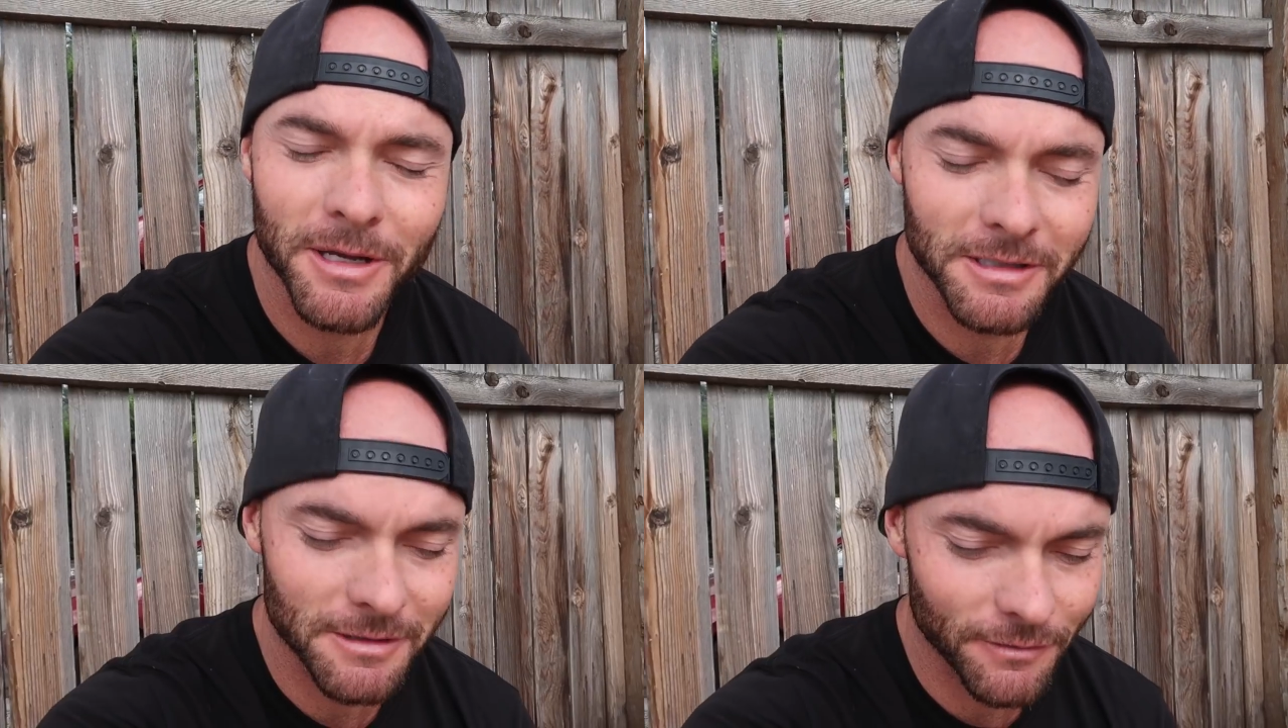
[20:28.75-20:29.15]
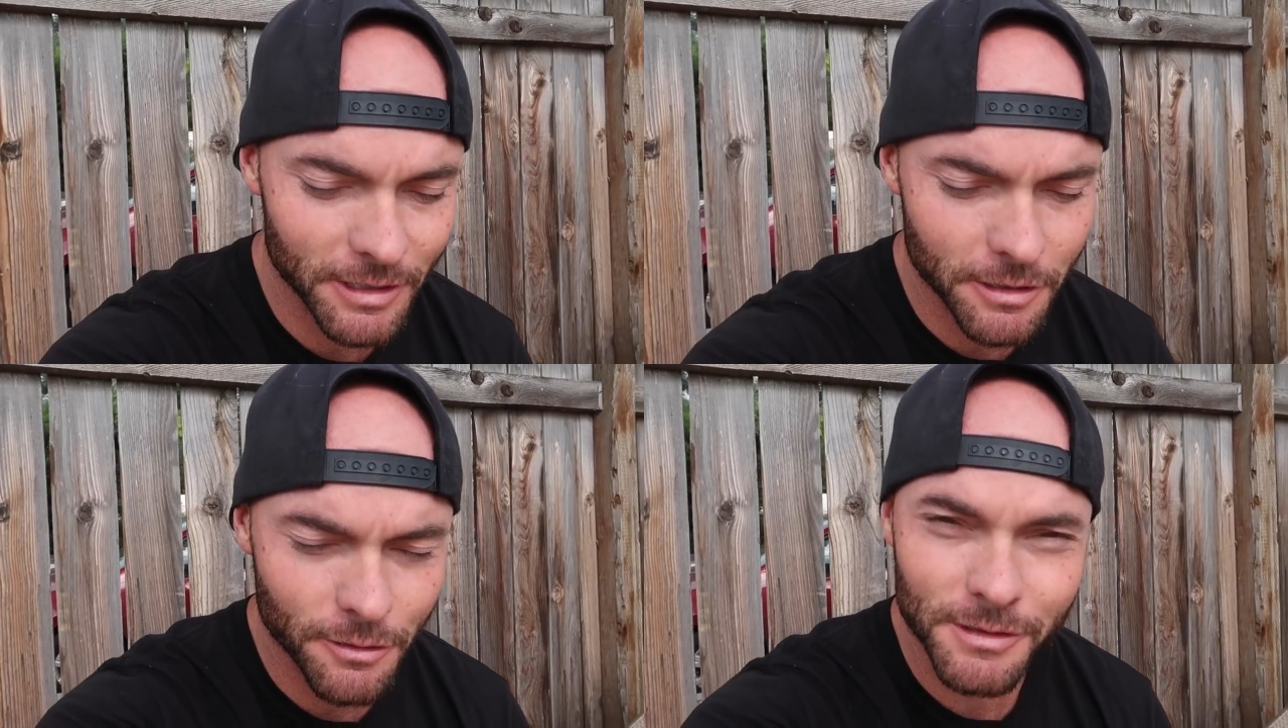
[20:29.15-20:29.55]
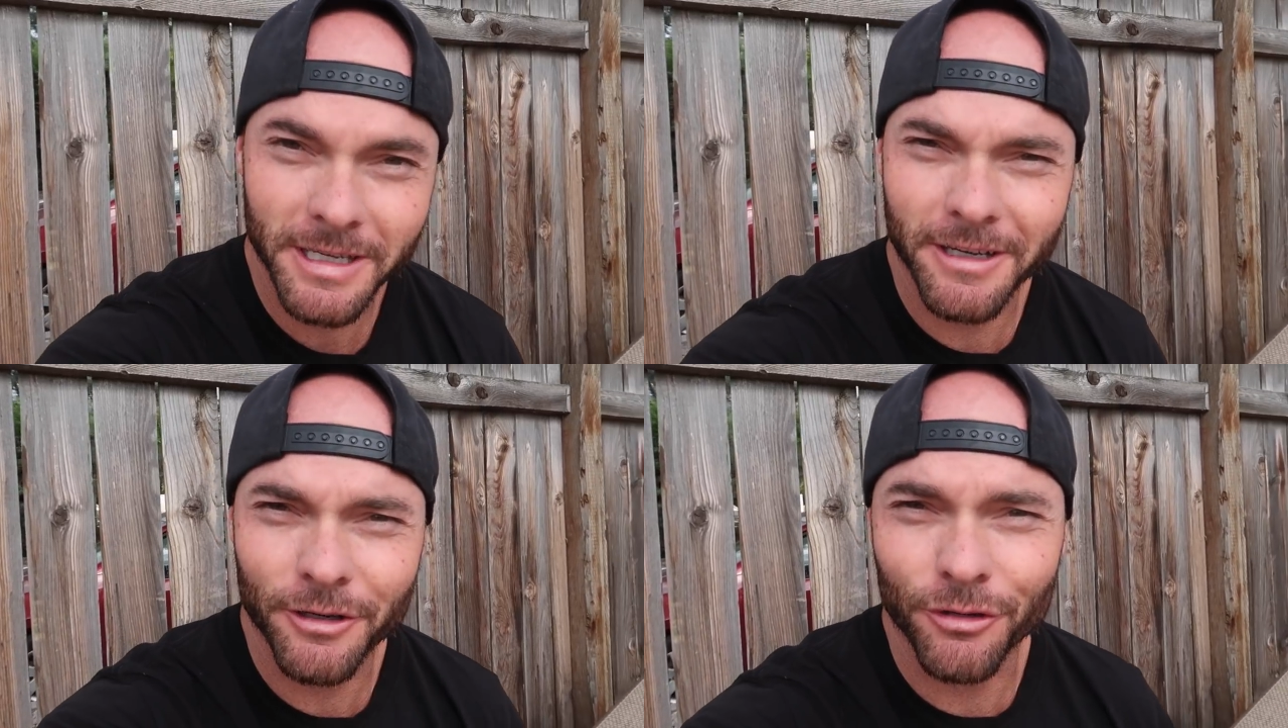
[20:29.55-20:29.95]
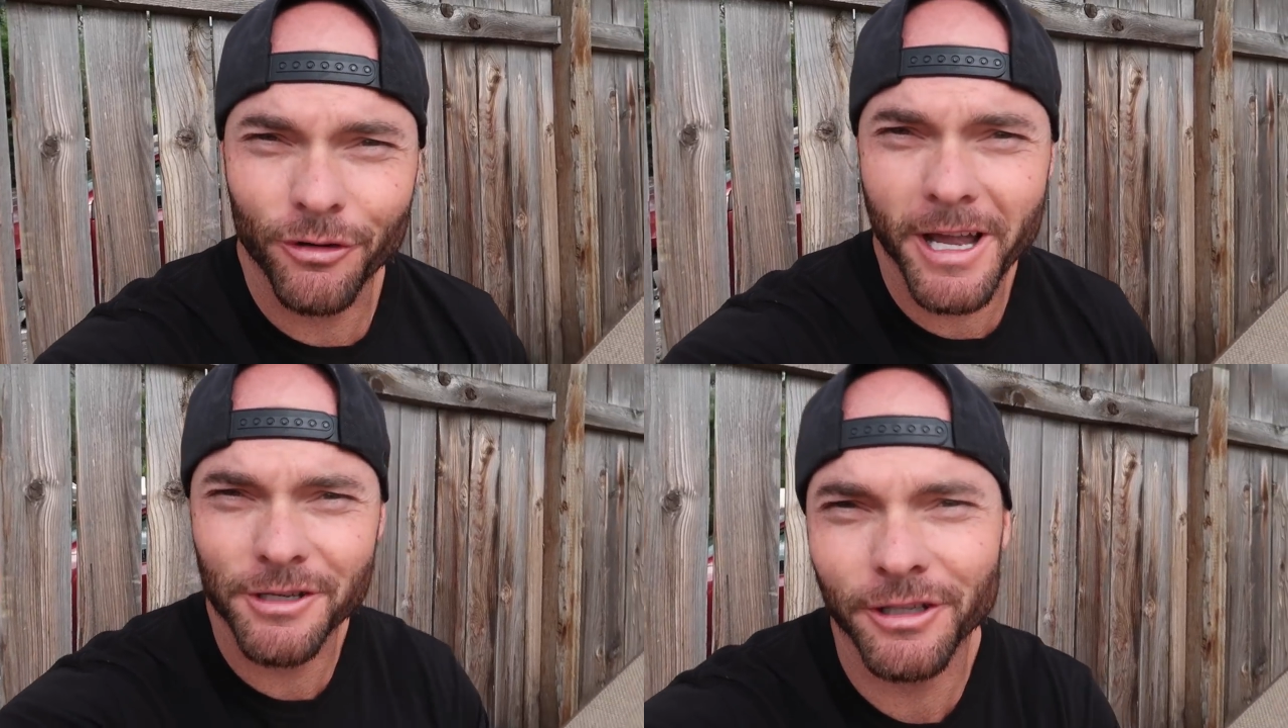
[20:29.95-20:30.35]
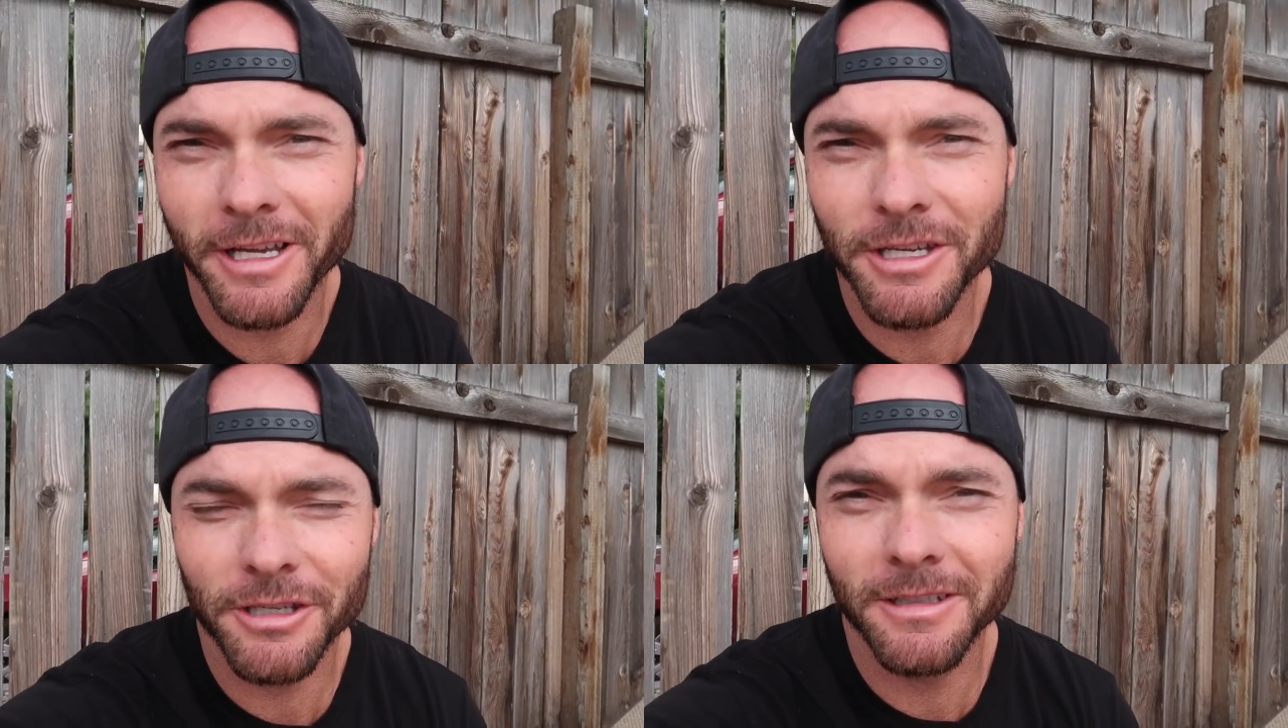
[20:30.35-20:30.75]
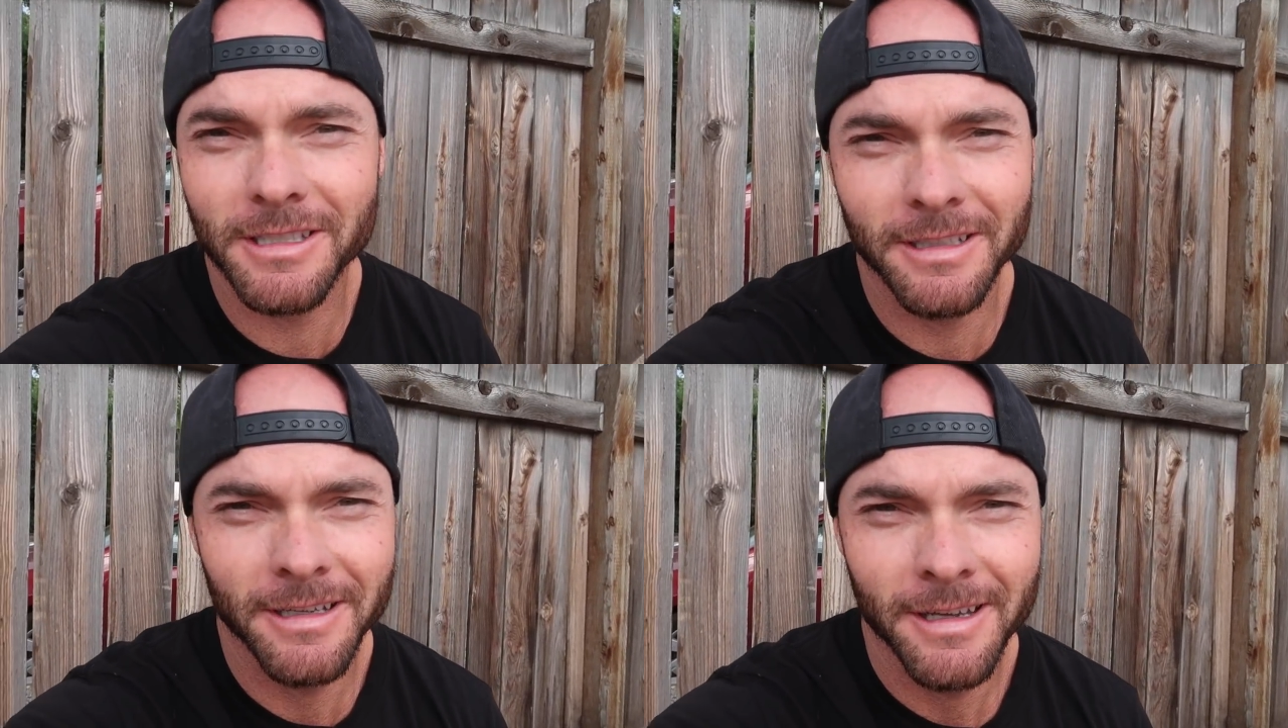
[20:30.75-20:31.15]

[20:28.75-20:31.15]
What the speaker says: on this video and say congratulations.